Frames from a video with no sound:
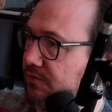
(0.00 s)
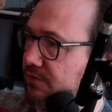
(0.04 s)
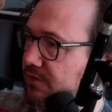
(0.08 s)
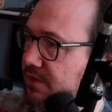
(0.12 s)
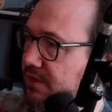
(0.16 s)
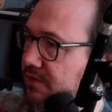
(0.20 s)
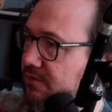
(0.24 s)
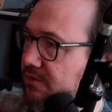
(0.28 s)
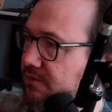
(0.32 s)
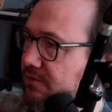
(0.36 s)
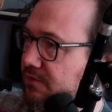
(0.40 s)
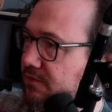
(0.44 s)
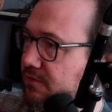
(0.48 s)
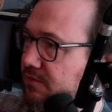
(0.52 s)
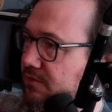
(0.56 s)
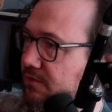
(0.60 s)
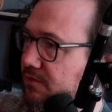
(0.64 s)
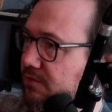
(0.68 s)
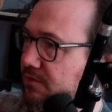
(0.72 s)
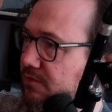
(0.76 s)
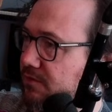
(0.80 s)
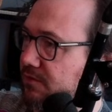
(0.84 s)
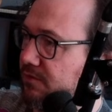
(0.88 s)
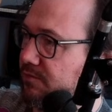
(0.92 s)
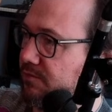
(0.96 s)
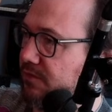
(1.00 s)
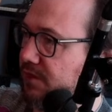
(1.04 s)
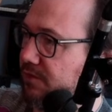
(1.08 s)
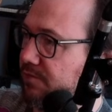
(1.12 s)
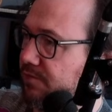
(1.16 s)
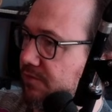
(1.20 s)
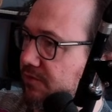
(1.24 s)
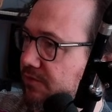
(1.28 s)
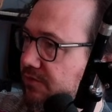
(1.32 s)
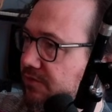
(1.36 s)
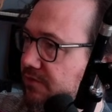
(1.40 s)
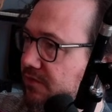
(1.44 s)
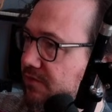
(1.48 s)
These are the
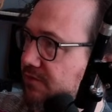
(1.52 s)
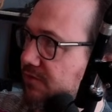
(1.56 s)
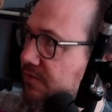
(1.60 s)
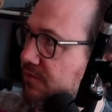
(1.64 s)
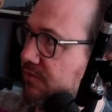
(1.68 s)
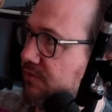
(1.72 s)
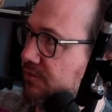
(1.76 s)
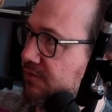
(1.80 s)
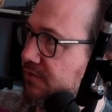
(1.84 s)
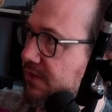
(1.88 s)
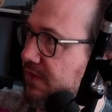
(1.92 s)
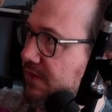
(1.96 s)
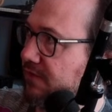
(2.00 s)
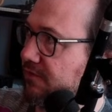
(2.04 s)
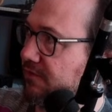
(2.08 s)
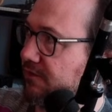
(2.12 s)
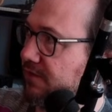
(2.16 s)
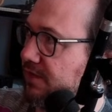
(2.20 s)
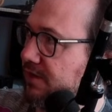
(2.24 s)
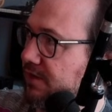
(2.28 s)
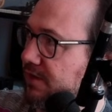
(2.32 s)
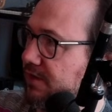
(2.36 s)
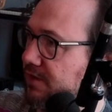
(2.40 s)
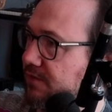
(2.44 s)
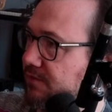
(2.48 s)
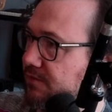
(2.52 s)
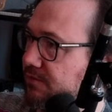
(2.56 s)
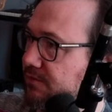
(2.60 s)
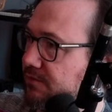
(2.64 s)
meeples that are in your deck right now.